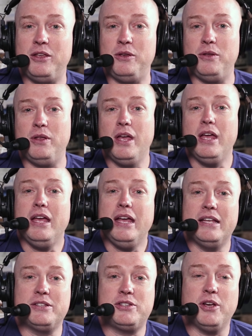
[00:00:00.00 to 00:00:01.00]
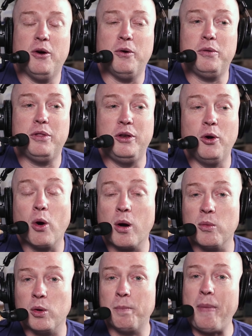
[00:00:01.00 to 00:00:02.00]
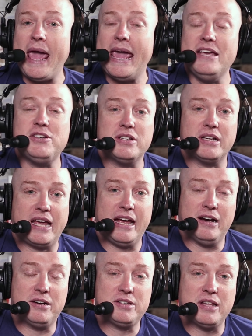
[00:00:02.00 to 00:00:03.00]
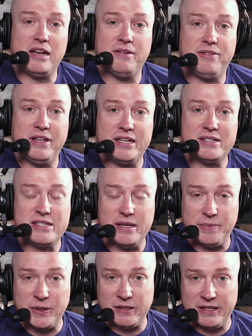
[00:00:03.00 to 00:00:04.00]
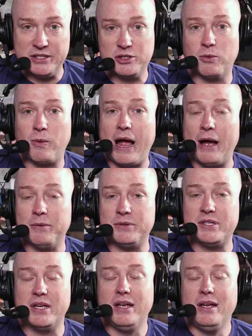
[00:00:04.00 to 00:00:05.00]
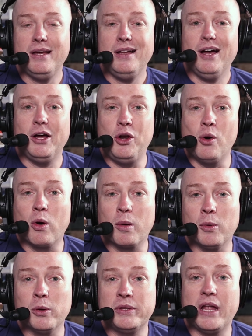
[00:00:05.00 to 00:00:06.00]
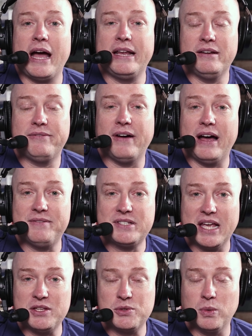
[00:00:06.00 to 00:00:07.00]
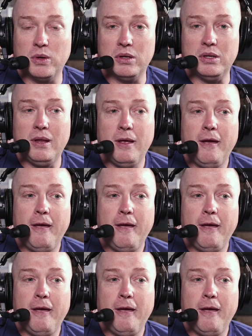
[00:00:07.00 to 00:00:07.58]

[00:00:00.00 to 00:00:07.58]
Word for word: You and so the normal patient care side of things typically is around a normal 9 to 5 schedule.